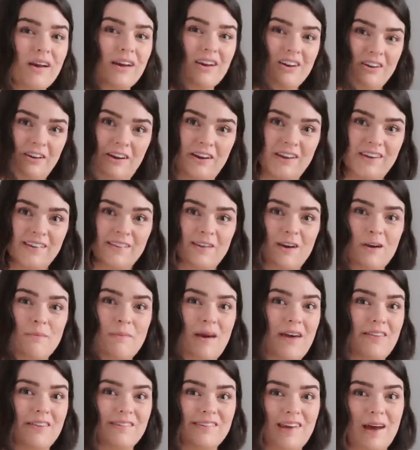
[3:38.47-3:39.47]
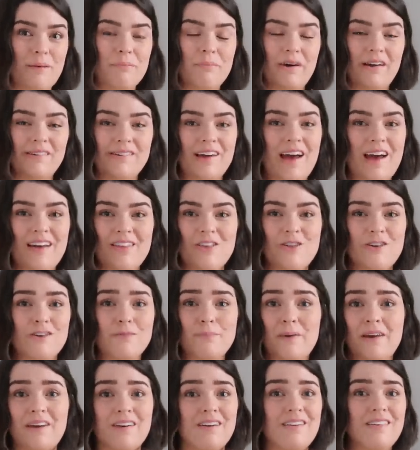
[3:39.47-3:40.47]
including them in the 10 by 10
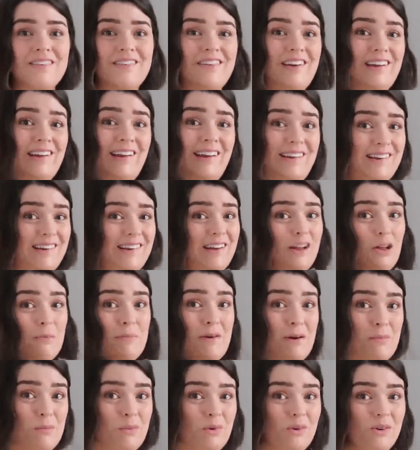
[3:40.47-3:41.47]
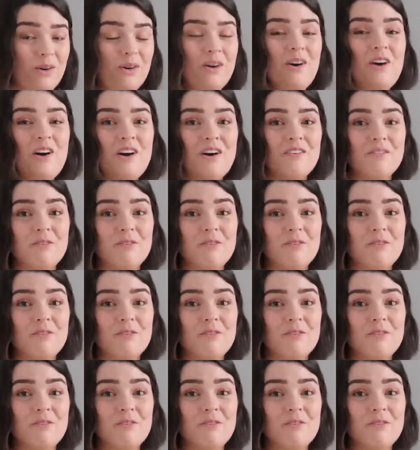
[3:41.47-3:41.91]
just because you need a little bit more